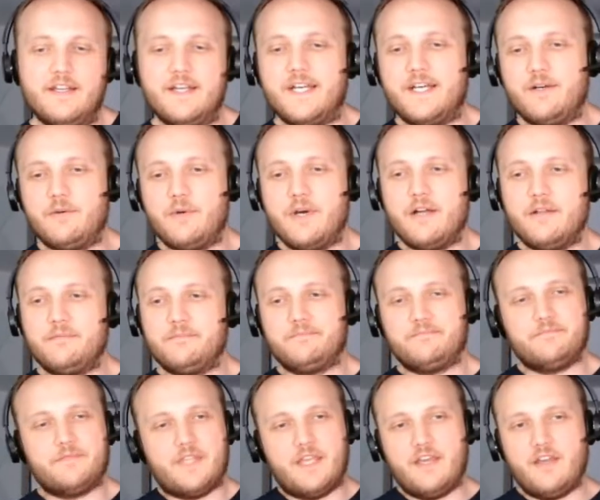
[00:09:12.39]
Well,
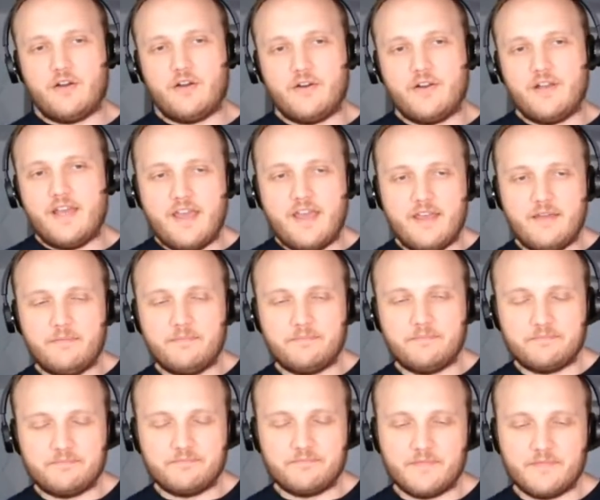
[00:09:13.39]
they are a
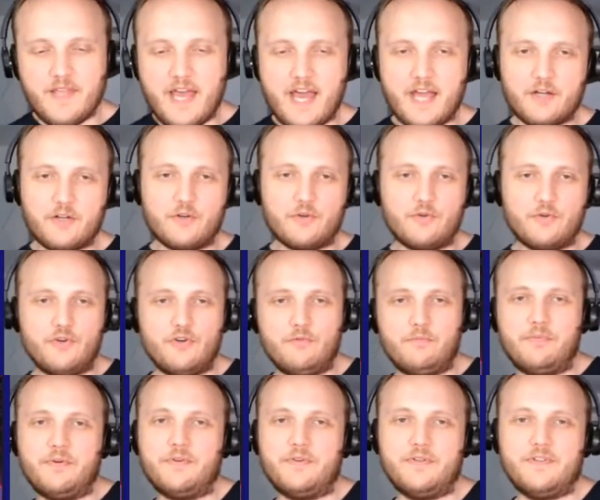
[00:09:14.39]
hacker
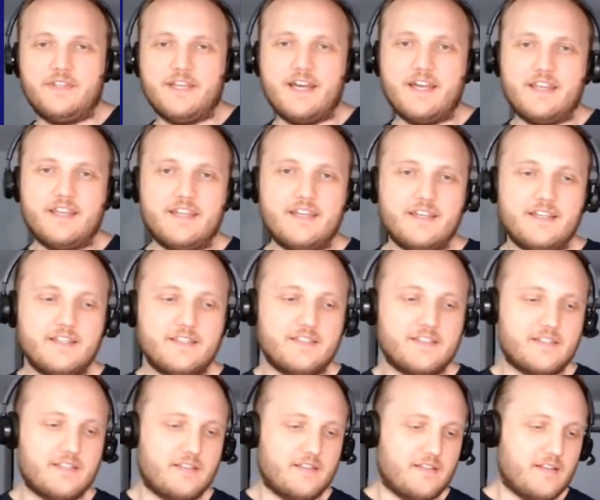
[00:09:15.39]
group that
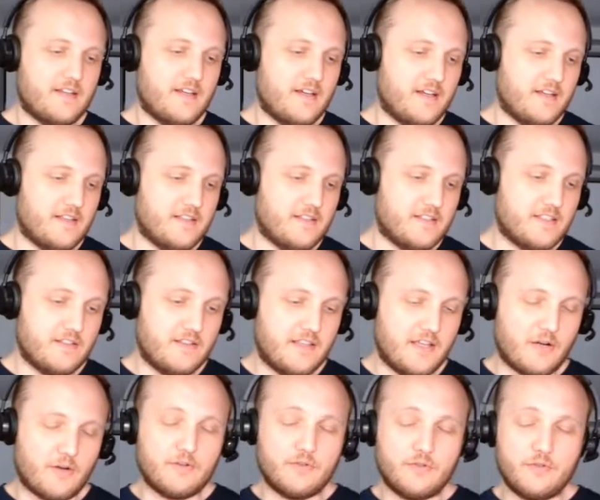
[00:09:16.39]
is
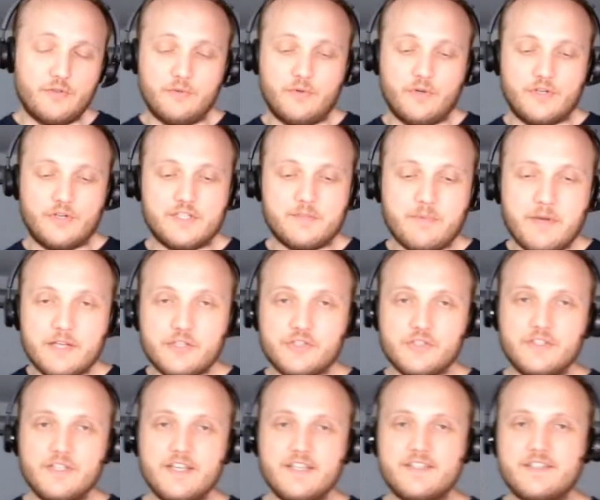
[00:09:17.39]
who are
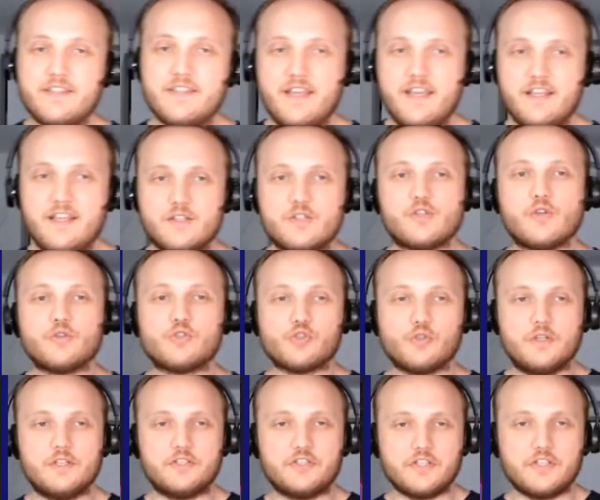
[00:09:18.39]
specialists in
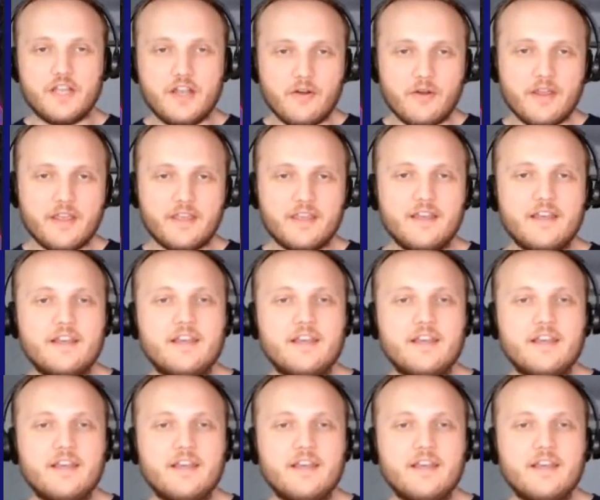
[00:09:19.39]
social engineering